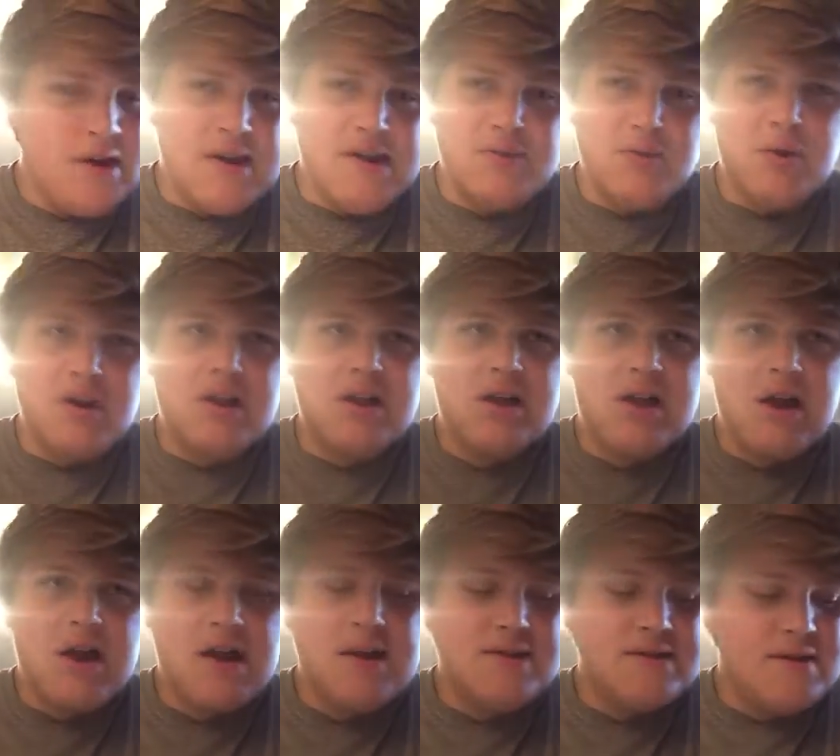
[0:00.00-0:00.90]
is what
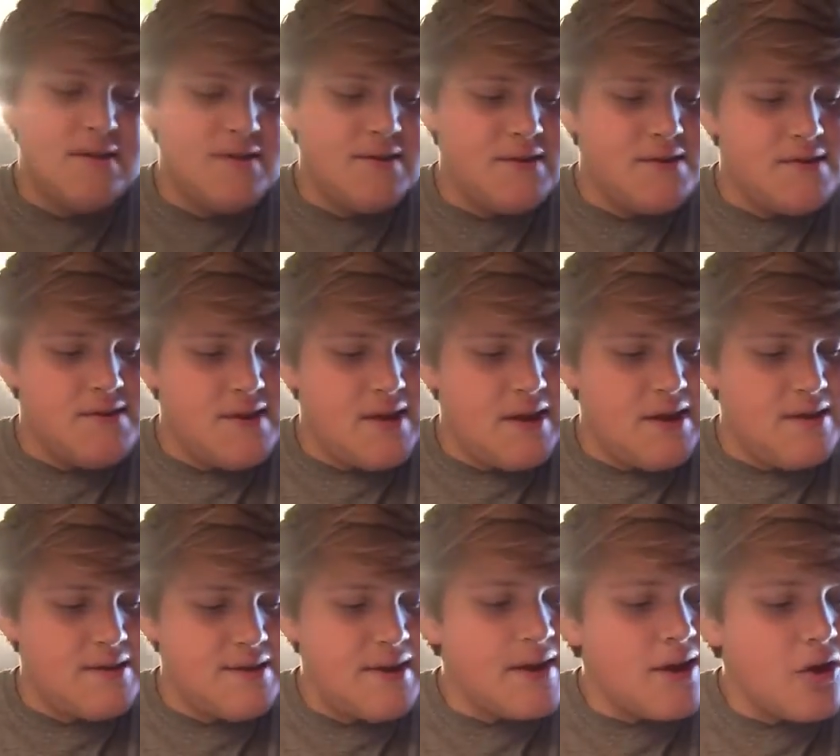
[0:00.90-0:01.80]
Kant says is a
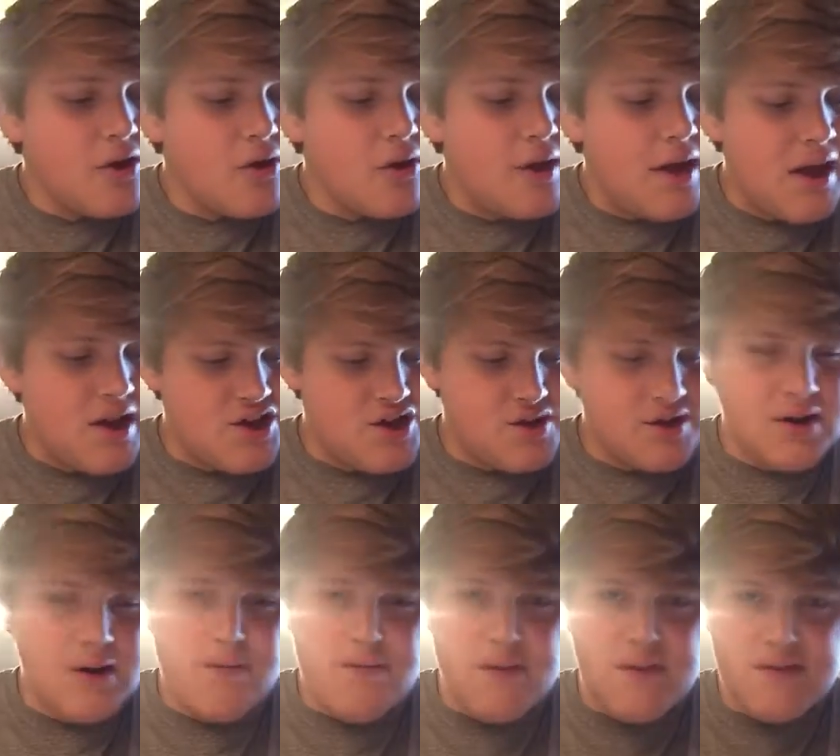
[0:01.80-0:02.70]
psychical
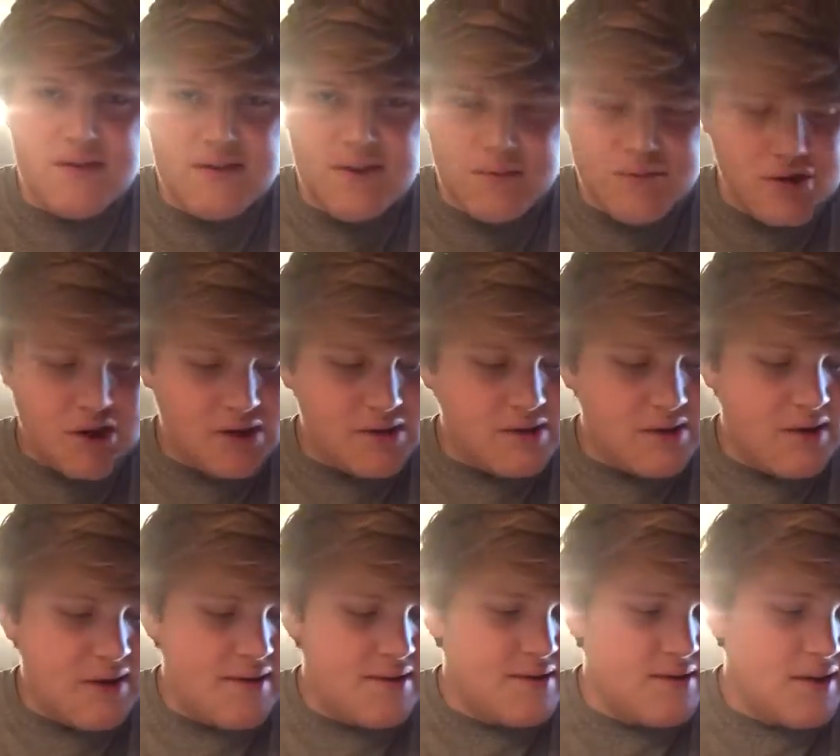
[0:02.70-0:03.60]
agent of the subject.
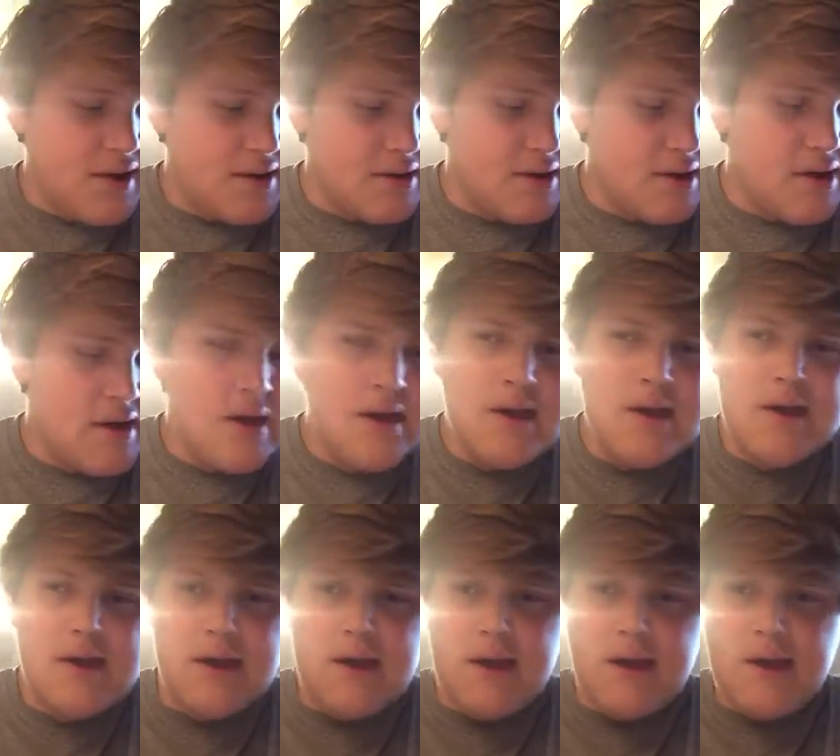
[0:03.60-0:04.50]
It's not
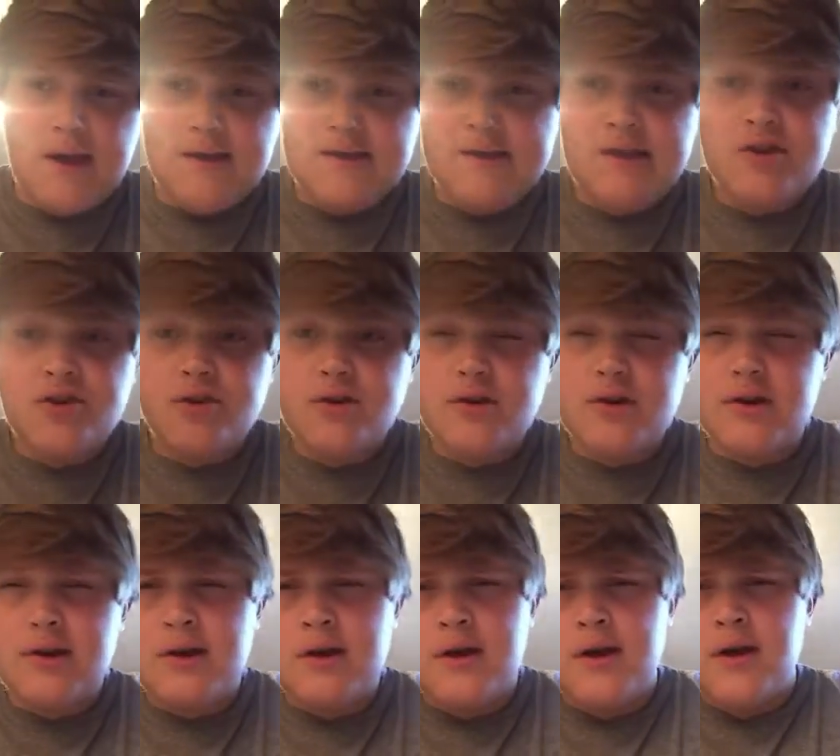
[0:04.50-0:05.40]
a
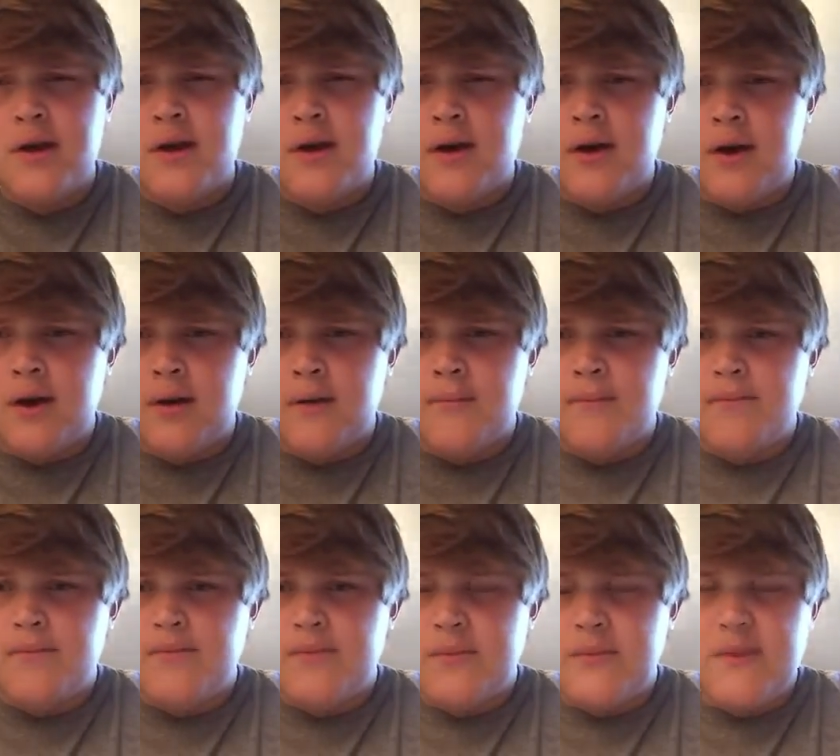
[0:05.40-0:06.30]
centered
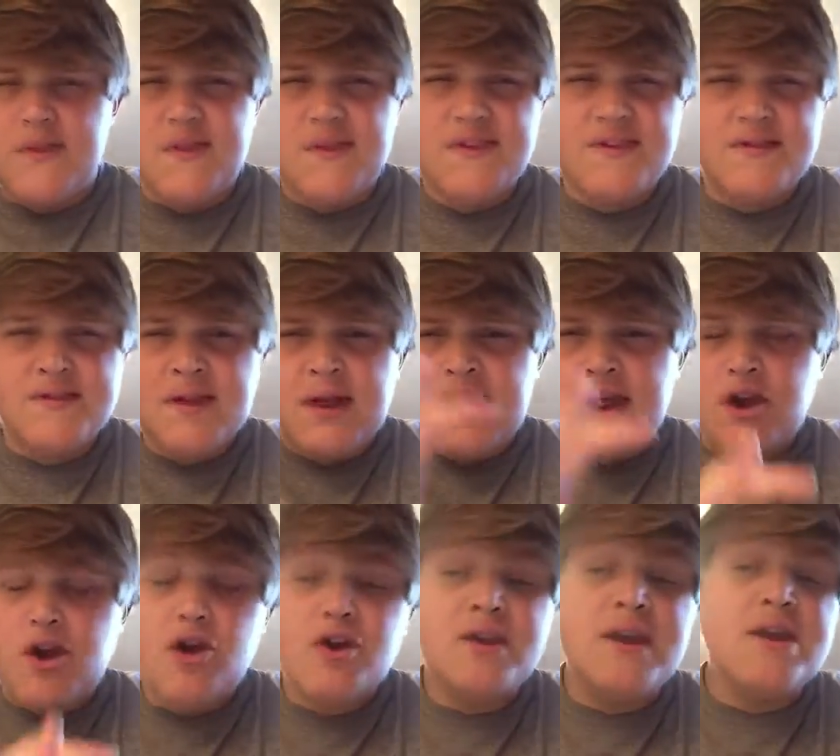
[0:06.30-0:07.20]
um, this is not a
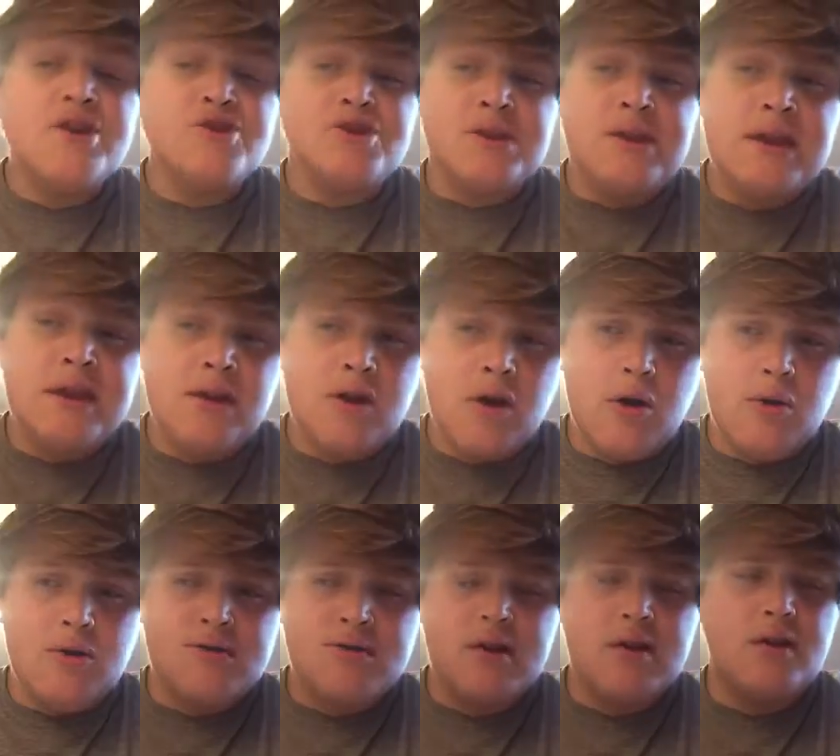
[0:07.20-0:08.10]
Cartesian
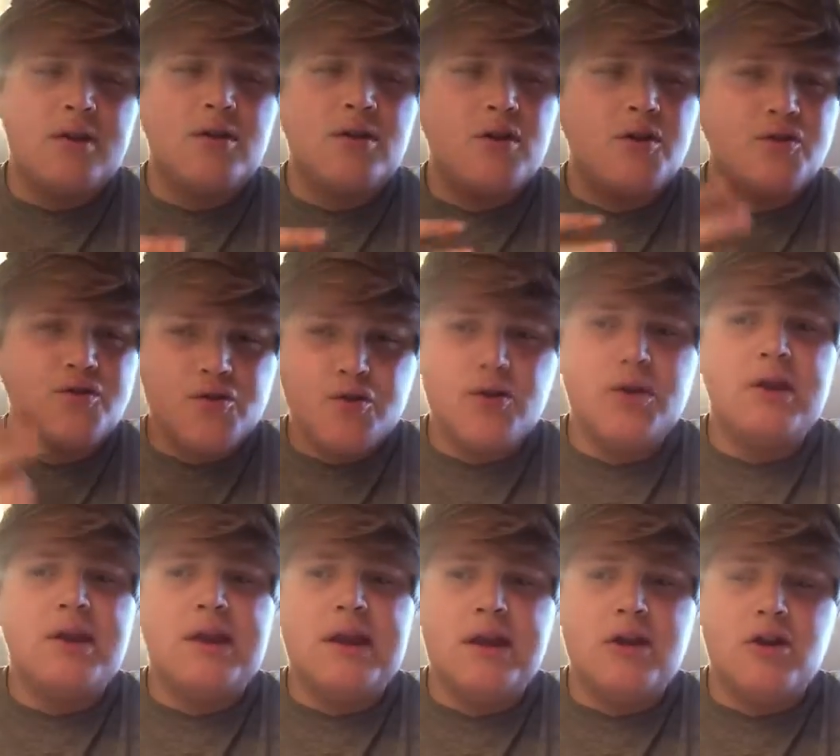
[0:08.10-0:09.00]
ego. It's not a
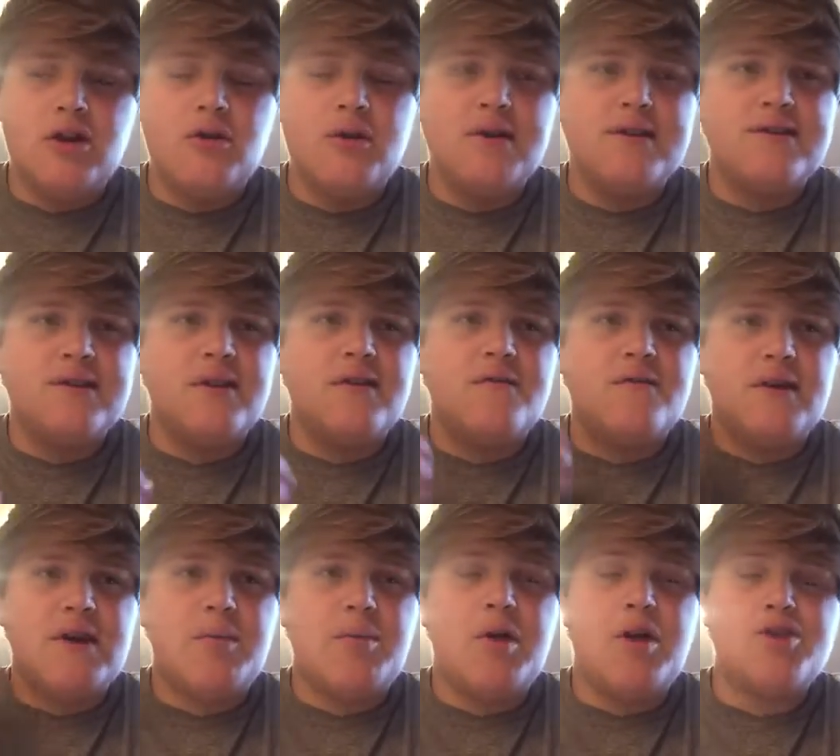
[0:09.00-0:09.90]
Husserlian ego. It's not a
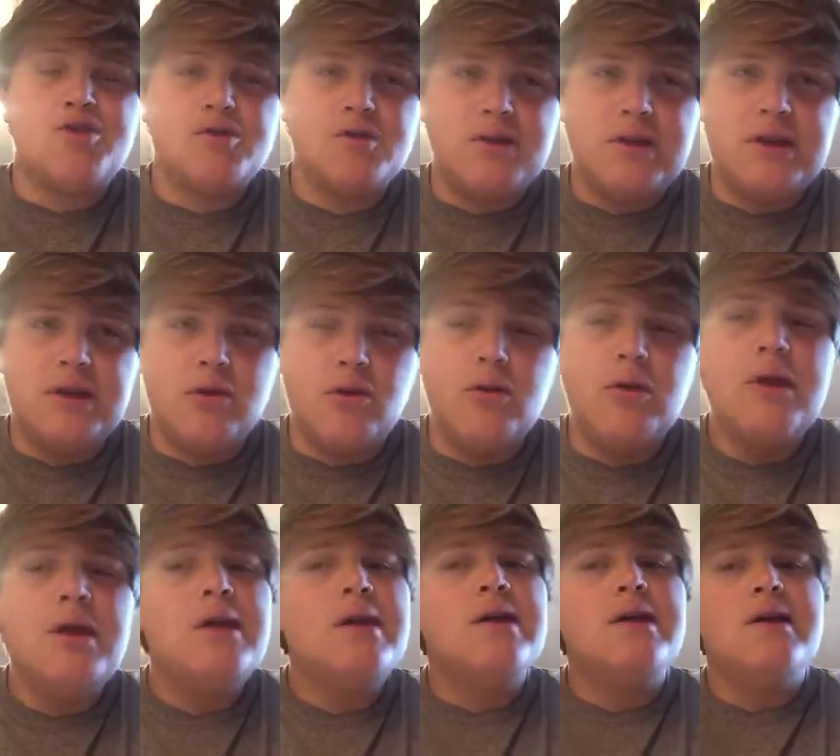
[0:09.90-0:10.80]
phenomenological ego.
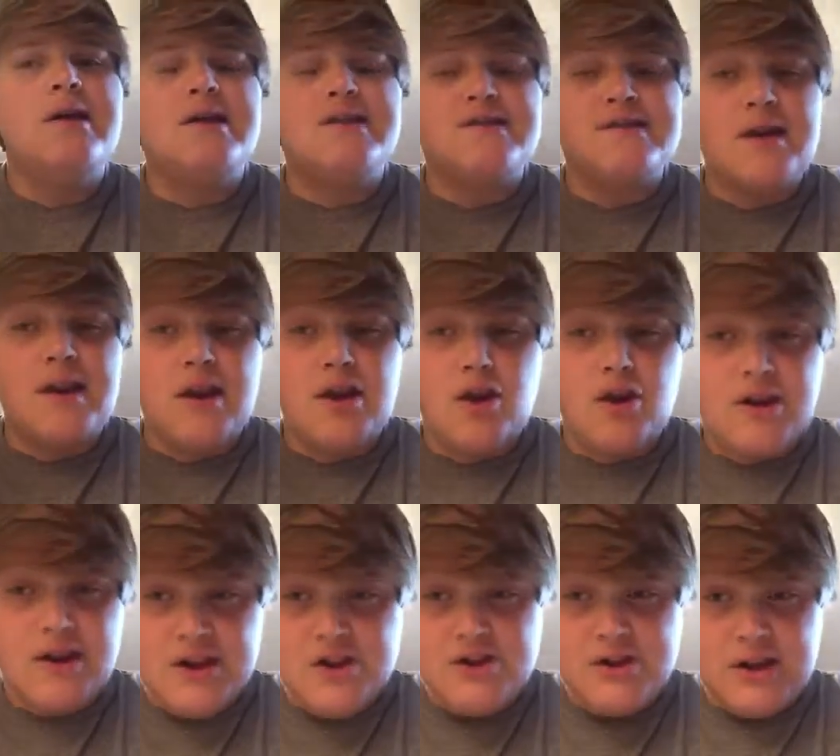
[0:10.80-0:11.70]
It's not a
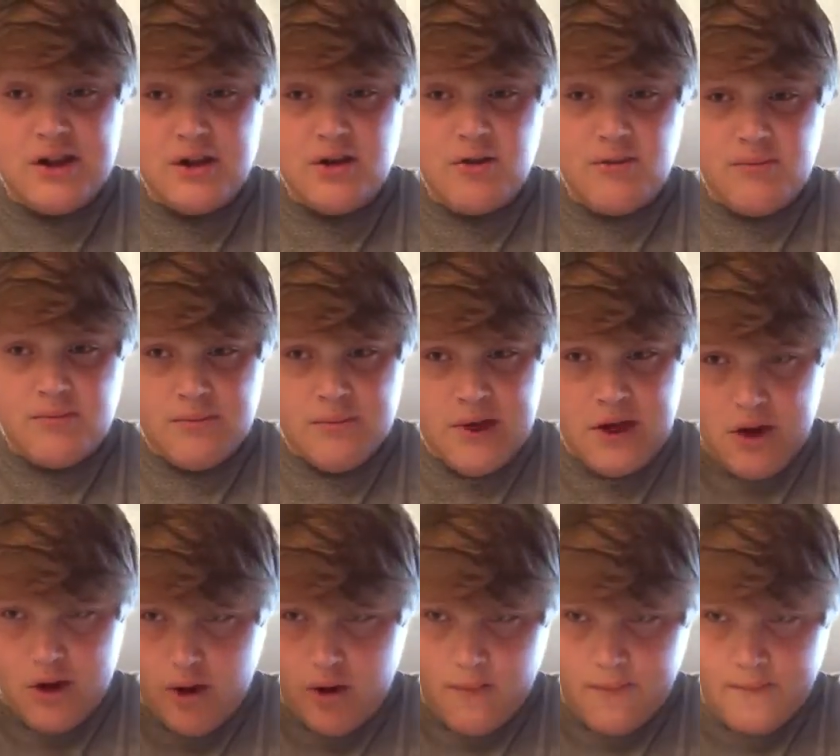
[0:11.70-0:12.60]
Cartesian ego
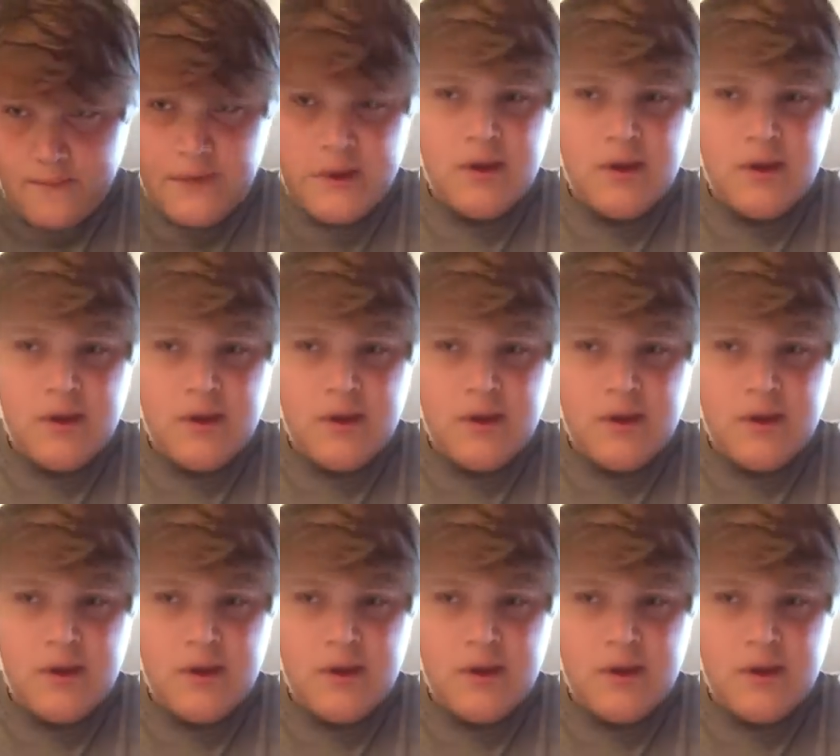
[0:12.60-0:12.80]
at all.